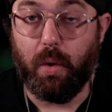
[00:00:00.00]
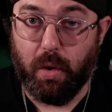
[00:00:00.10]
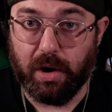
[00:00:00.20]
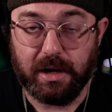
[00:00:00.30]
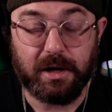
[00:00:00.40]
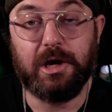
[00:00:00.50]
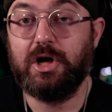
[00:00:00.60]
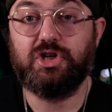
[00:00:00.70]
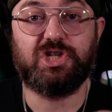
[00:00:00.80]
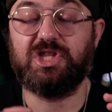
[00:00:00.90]
Or
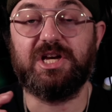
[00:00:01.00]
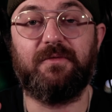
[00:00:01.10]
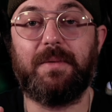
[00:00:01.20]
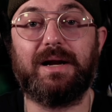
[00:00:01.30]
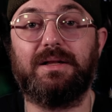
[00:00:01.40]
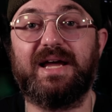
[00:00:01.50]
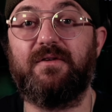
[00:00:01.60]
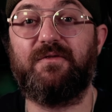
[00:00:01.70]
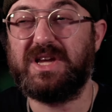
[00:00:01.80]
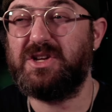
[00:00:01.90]
just think about it
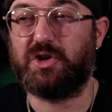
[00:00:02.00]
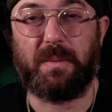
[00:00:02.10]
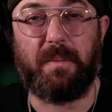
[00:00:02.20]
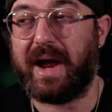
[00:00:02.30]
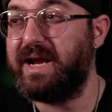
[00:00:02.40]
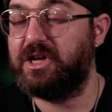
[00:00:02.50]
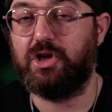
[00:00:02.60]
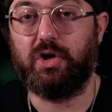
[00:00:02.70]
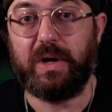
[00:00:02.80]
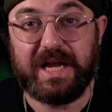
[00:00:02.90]
like if things are
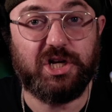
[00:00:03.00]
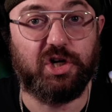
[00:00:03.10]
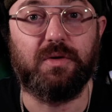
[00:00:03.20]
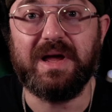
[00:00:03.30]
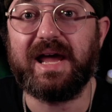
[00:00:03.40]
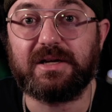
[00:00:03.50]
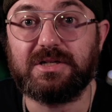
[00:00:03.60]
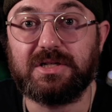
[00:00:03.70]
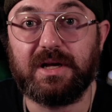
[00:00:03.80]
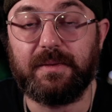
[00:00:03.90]
biting you in your
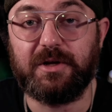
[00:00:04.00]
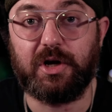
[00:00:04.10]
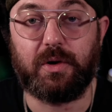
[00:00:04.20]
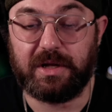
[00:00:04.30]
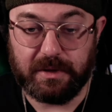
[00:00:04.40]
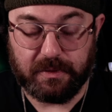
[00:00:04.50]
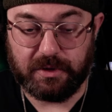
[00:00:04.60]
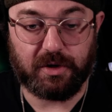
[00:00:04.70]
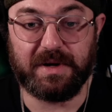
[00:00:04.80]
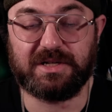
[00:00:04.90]
mix, you know
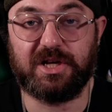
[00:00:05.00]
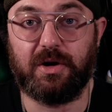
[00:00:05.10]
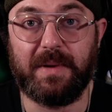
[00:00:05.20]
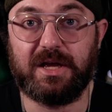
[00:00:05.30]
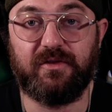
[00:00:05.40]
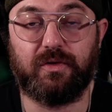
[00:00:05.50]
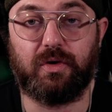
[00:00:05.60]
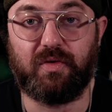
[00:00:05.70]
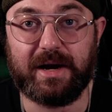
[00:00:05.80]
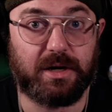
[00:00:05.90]
your mix that you're making
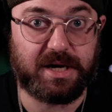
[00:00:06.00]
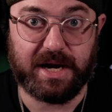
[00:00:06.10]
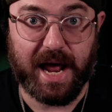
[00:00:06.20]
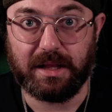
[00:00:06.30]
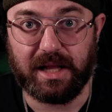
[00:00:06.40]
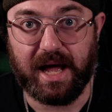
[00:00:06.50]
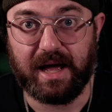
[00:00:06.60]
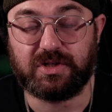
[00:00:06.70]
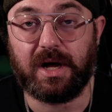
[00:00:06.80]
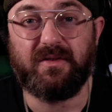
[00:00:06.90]
for a record not
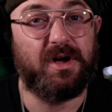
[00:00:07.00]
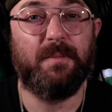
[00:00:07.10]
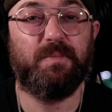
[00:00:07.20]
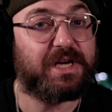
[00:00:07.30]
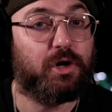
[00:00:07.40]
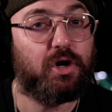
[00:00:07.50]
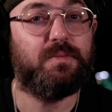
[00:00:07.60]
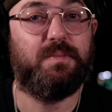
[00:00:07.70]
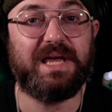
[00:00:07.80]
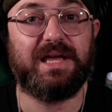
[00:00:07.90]
live stuff it
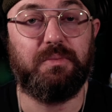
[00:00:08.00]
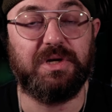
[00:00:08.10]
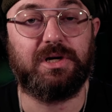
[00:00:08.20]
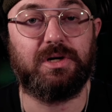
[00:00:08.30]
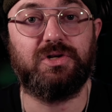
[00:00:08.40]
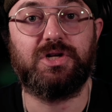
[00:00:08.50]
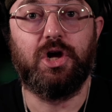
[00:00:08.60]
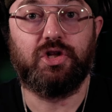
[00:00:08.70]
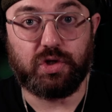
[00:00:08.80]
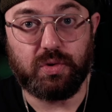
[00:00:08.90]
could be because
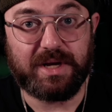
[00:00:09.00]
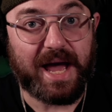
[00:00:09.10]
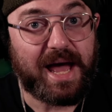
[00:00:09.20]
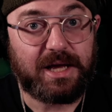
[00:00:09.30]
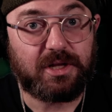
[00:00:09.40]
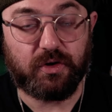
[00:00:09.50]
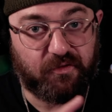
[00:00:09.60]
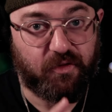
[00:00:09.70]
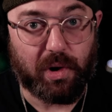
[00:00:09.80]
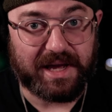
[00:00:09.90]
2k to
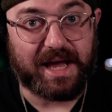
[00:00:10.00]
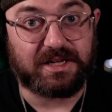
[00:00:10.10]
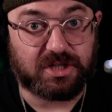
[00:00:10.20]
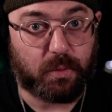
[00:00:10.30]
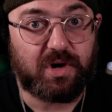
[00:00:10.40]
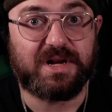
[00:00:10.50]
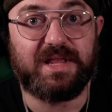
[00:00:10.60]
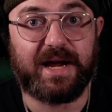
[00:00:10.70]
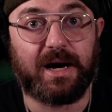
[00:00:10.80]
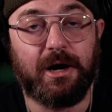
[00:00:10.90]
4k somewhere in
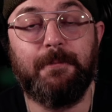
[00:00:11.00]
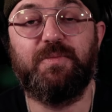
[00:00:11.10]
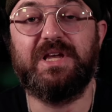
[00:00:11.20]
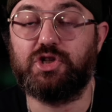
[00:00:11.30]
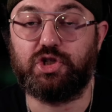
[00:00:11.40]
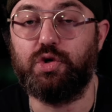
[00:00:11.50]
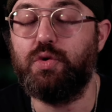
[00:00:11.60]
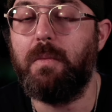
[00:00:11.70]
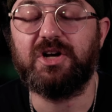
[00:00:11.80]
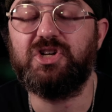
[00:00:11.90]
there is
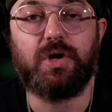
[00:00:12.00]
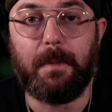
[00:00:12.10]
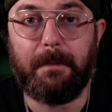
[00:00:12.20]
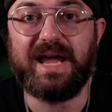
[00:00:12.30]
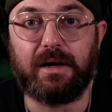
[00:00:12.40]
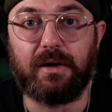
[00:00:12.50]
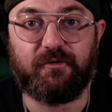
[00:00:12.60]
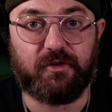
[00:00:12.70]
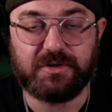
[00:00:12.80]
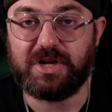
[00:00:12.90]
too much bite
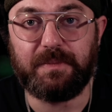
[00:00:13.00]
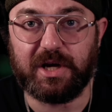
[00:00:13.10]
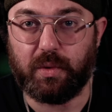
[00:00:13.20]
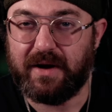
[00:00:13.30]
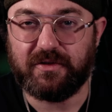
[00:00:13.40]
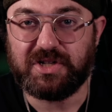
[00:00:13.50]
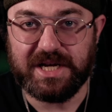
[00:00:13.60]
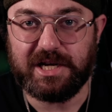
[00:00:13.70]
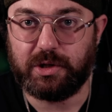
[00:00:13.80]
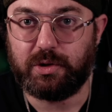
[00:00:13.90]
from something whatever's
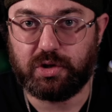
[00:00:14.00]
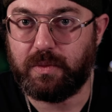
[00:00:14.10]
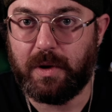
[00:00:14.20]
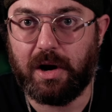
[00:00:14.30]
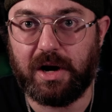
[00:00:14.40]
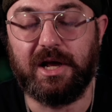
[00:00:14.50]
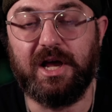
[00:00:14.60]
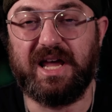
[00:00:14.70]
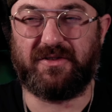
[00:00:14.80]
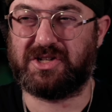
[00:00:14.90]
hitting you too hard
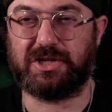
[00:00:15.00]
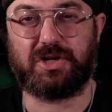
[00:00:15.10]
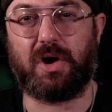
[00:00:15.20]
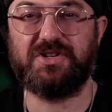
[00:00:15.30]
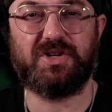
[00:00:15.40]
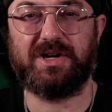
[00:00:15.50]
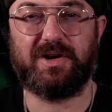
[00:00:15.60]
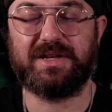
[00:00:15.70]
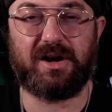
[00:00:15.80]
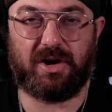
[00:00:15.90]
if it's guitars you're
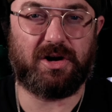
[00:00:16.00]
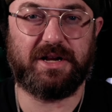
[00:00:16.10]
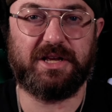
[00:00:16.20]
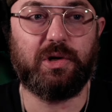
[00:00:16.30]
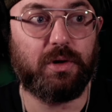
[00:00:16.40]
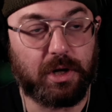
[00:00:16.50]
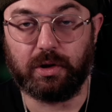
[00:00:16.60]
hearing that are hurting you